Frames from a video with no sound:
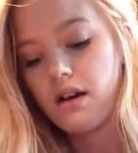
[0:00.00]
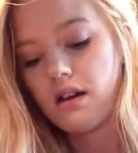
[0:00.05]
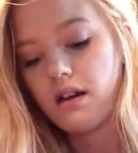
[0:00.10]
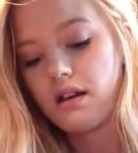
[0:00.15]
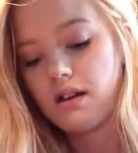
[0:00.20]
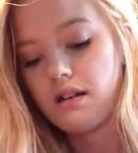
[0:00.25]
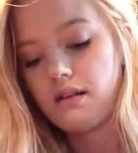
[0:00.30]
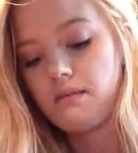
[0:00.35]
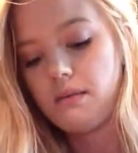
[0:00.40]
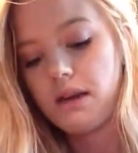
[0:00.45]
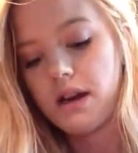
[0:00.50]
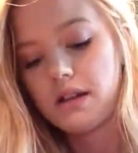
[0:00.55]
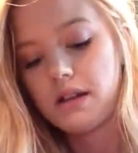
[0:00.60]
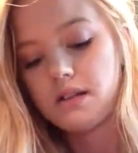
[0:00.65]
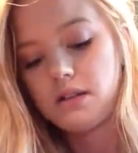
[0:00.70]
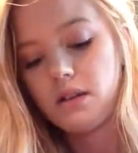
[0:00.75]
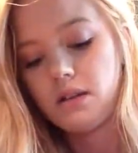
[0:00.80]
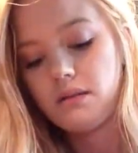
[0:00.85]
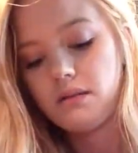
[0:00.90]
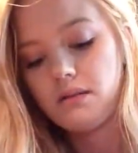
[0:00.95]
I
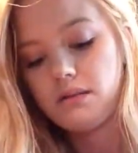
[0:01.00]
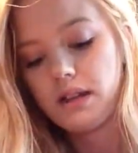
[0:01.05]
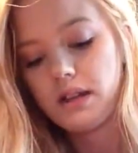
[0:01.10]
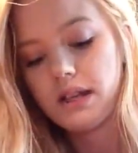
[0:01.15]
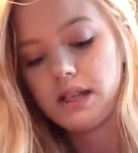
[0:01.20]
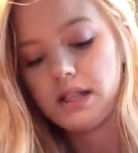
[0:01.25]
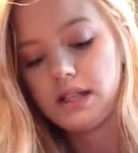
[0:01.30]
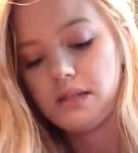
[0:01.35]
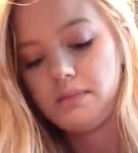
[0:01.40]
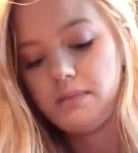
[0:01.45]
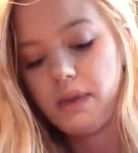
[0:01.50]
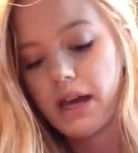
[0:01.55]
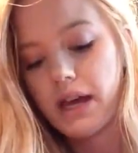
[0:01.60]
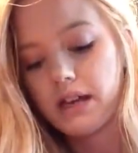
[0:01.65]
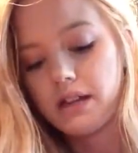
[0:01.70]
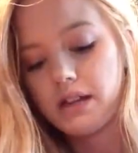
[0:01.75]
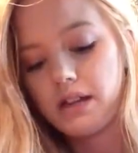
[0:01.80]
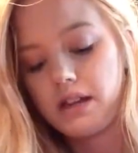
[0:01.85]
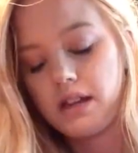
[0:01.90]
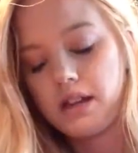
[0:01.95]
don't
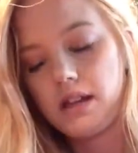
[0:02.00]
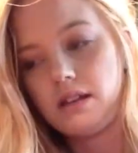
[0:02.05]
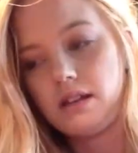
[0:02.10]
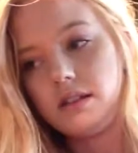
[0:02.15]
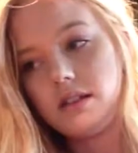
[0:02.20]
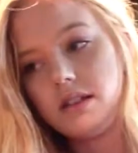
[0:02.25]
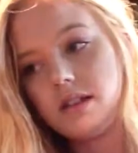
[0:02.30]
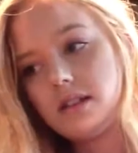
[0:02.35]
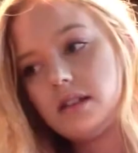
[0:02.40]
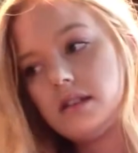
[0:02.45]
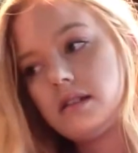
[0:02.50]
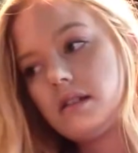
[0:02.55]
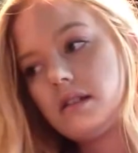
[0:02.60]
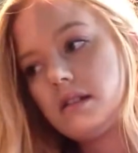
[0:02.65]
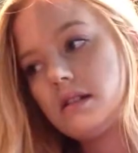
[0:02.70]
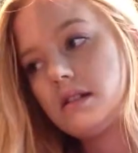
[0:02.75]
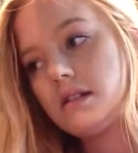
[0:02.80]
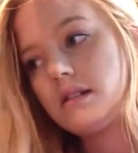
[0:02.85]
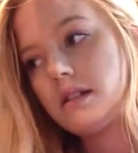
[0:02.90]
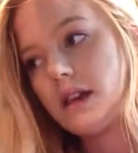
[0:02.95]
expect this
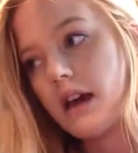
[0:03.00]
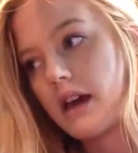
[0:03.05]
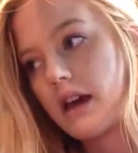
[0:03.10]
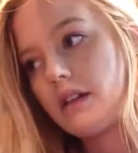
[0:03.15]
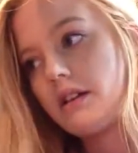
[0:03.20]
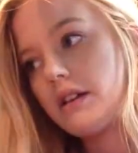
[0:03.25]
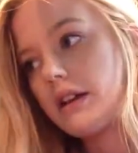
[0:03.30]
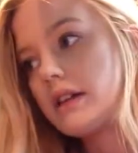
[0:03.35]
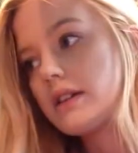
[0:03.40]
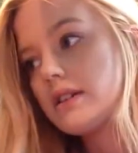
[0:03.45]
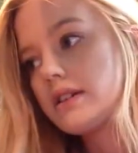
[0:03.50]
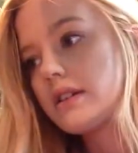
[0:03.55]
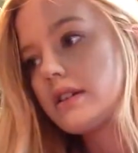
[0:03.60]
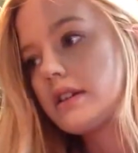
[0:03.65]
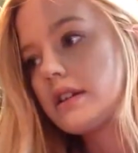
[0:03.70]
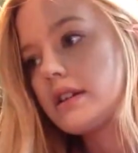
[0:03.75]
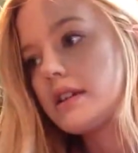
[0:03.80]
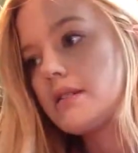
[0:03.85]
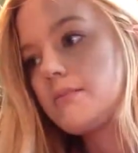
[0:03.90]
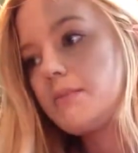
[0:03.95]
diary
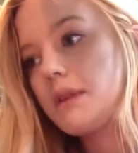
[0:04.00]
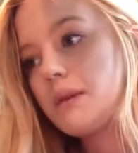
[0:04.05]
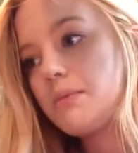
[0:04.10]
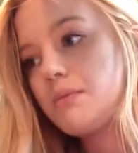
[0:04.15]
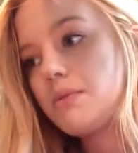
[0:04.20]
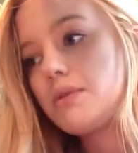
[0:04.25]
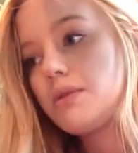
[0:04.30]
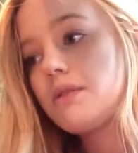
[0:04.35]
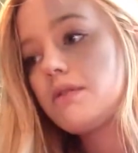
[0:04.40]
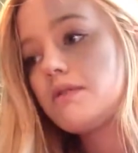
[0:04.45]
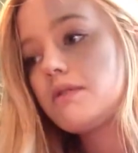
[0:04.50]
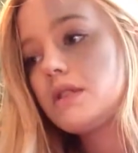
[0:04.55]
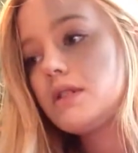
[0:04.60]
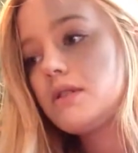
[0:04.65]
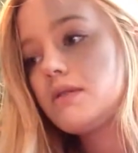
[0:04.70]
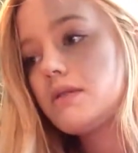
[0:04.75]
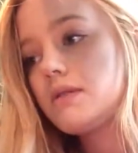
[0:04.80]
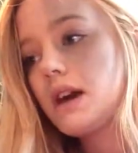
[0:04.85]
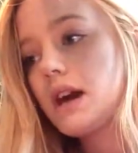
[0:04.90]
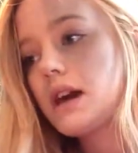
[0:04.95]
entry to be proof
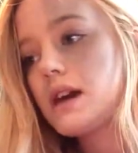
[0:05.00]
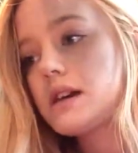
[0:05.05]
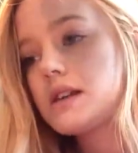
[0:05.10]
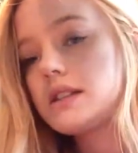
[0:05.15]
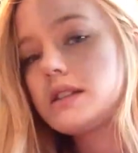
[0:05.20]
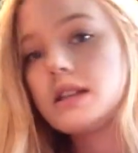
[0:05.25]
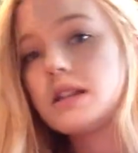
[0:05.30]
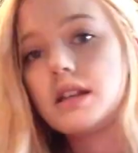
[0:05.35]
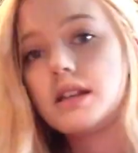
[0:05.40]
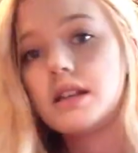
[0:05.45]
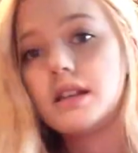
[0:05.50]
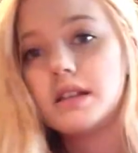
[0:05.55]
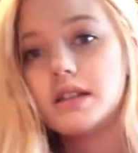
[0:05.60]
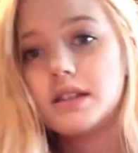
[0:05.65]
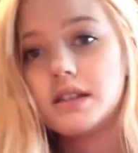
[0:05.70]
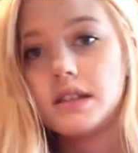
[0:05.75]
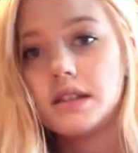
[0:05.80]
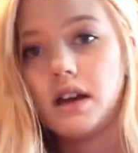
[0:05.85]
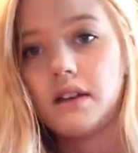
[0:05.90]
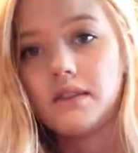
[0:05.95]
to you guys that
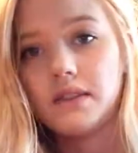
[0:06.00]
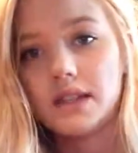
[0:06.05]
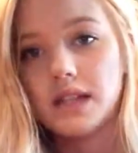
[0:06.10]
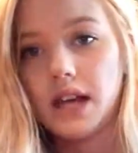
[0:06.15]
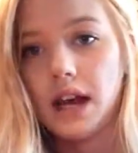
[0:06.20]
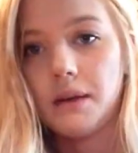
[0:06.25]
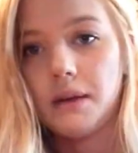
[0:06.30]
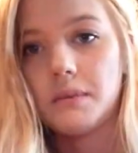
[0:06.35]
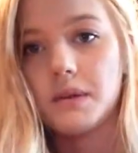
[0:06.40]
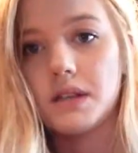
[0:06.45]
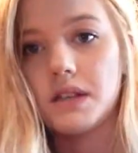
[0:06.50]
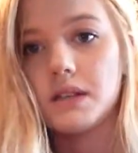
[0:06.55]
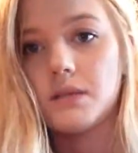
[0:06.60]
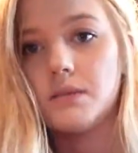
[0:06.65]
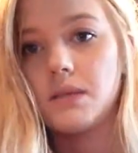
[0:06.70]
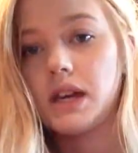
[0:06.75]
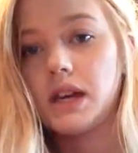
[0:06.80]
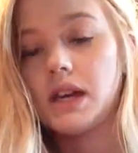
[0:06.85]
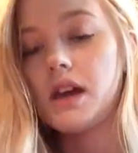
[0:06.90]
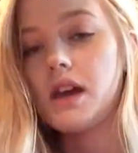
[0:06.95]
this stuff has happened
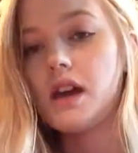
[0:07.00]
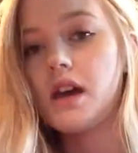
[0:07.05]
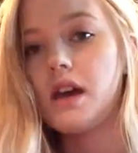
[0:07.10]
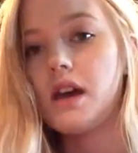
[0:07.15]
to me.